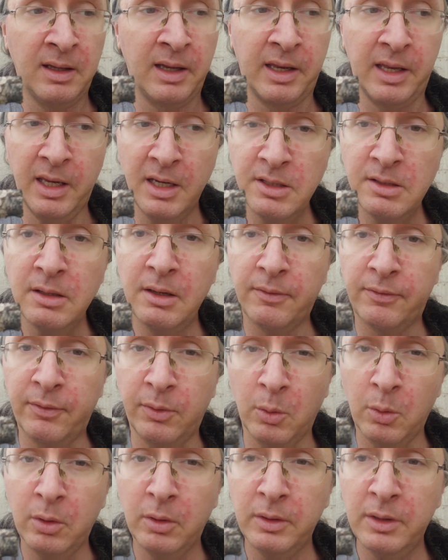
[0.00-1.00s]
Occasionally a
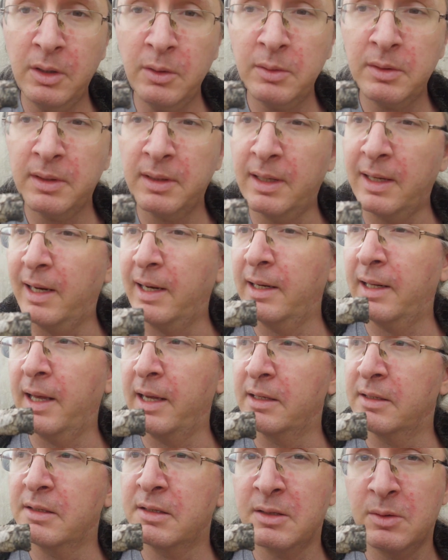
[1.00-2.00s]
floral note, and
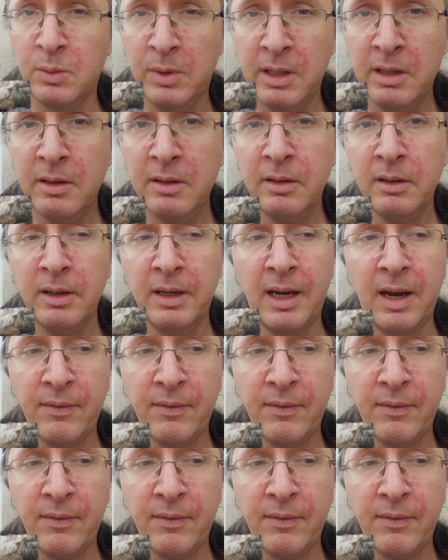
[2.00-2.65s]
I swear